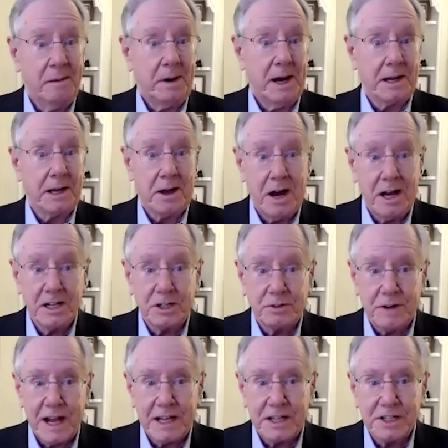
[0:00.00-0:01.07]
By
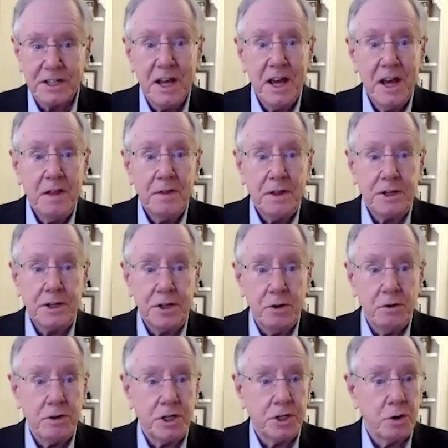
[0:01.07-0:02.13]
contrast, the
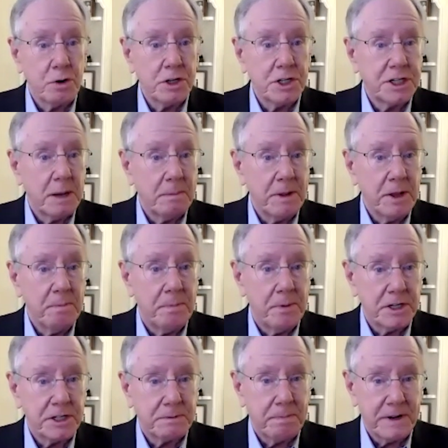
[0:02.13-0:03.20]
two George W.
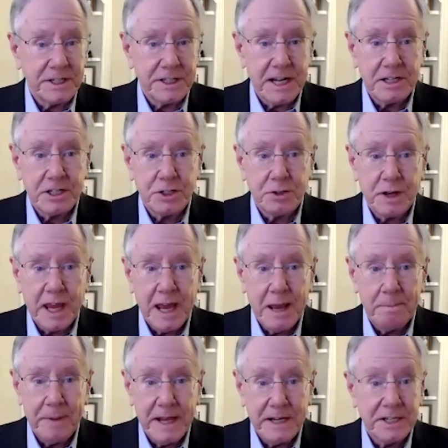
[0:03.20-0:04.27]
Bush presidential
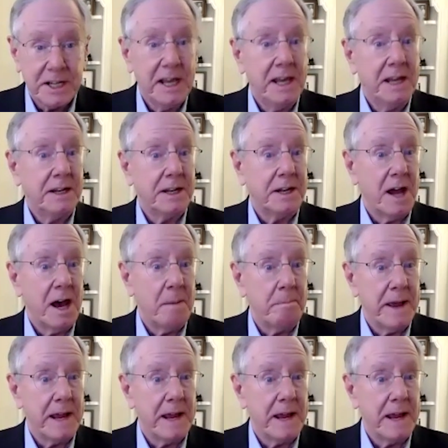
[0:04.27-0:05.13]
campaigns did not